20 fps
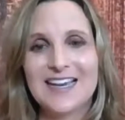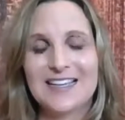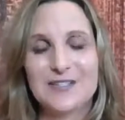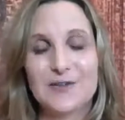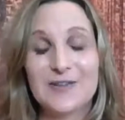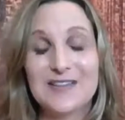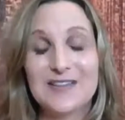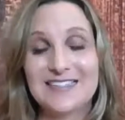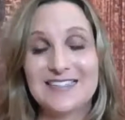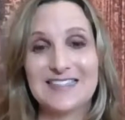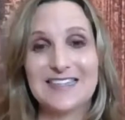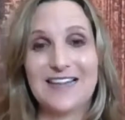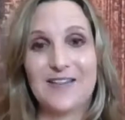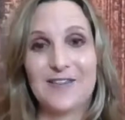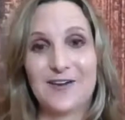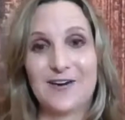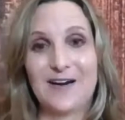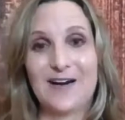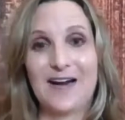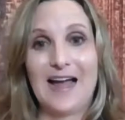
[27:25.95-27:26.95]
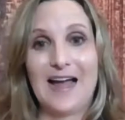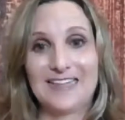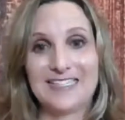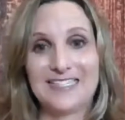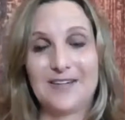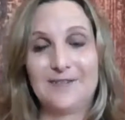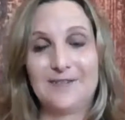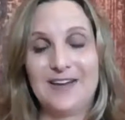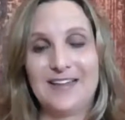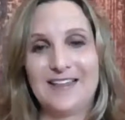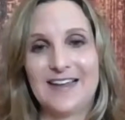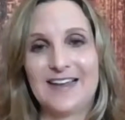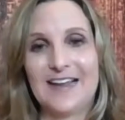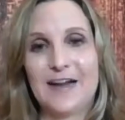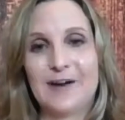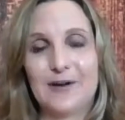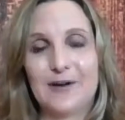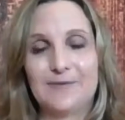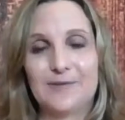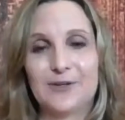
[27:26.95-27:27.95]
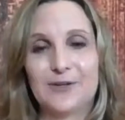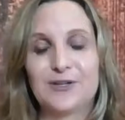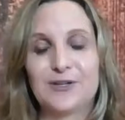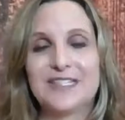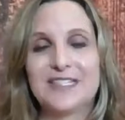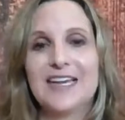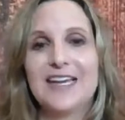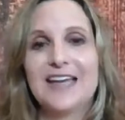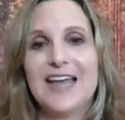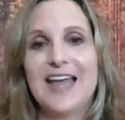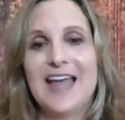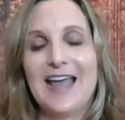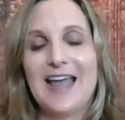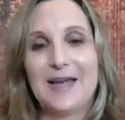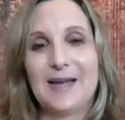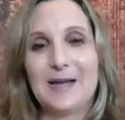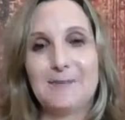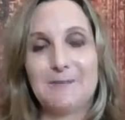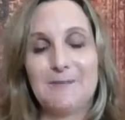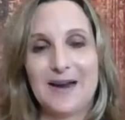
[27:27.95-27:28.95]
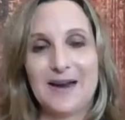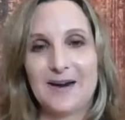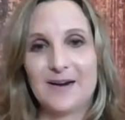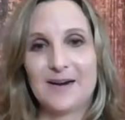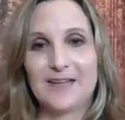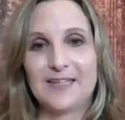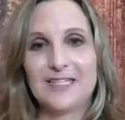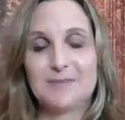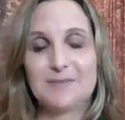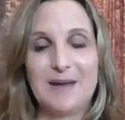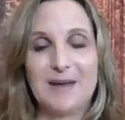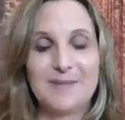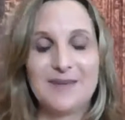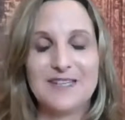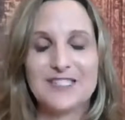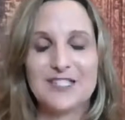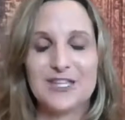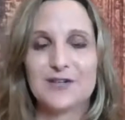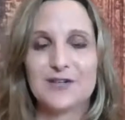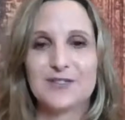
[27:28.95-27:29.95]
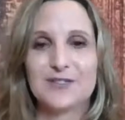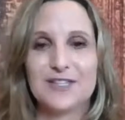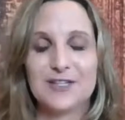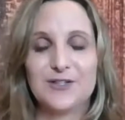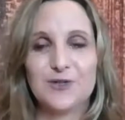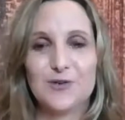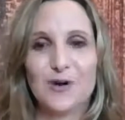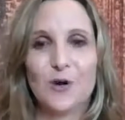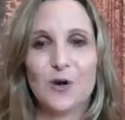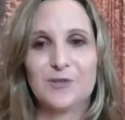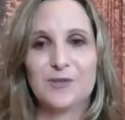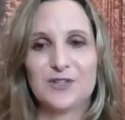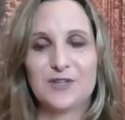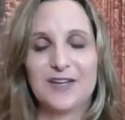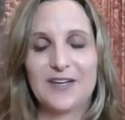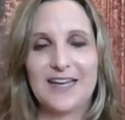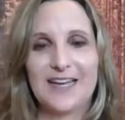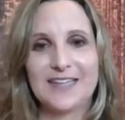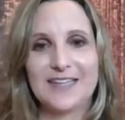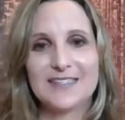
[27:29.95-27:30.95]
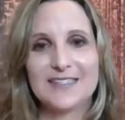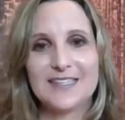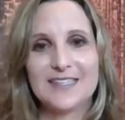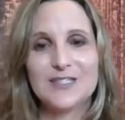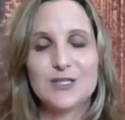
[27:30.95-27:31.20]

So this is another activity that caregivers and parents, babysitters can do at home with their kids.